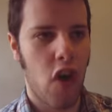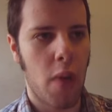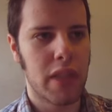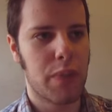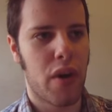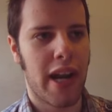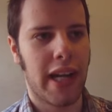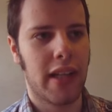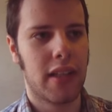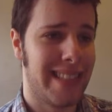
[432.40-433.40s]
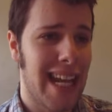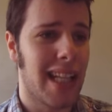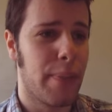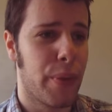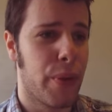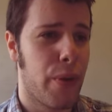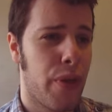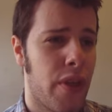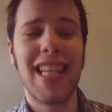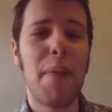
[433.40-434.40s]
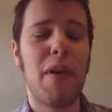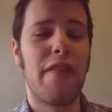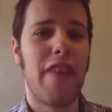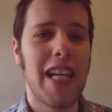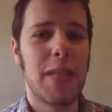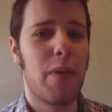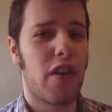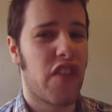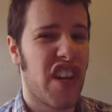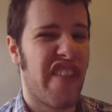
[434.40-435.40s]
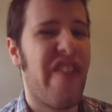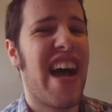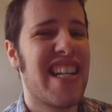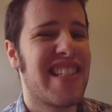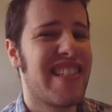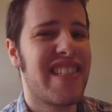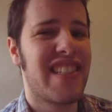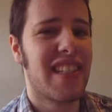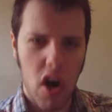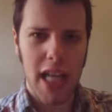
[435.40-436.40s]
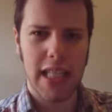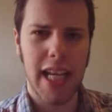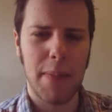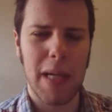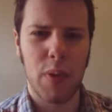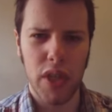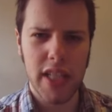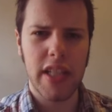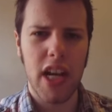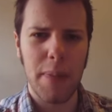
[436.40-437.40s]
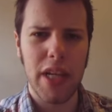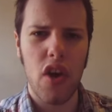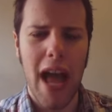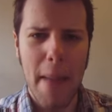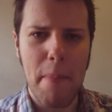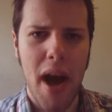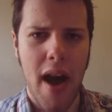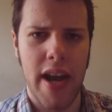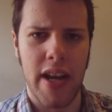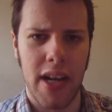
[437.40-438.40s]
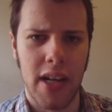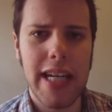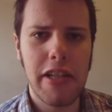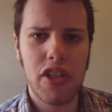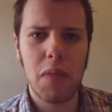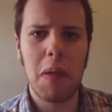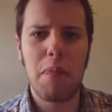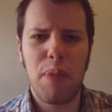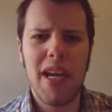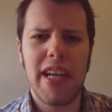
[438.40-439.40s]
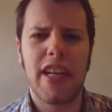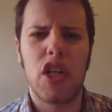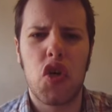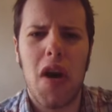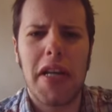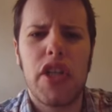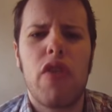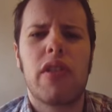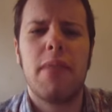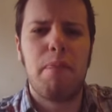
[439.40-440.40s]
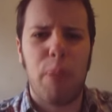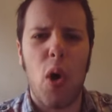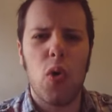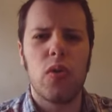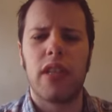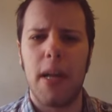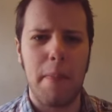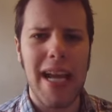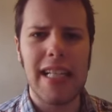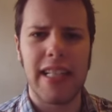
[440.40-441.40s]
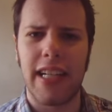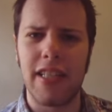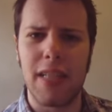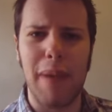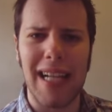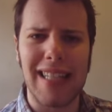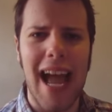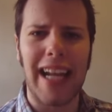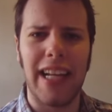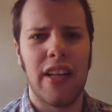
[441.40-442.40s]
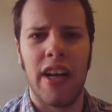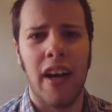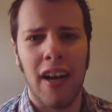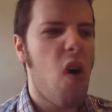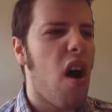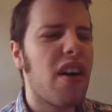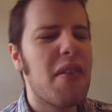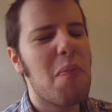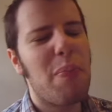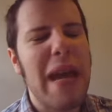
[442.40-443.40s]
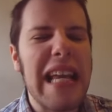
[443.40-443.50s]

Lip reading: a form spring, a daily booth, a separate Facebook for your fans. For Christ's sake, people, this is going to be your empire. It needs to be big and grandiose and bold and amazing and spectacular. One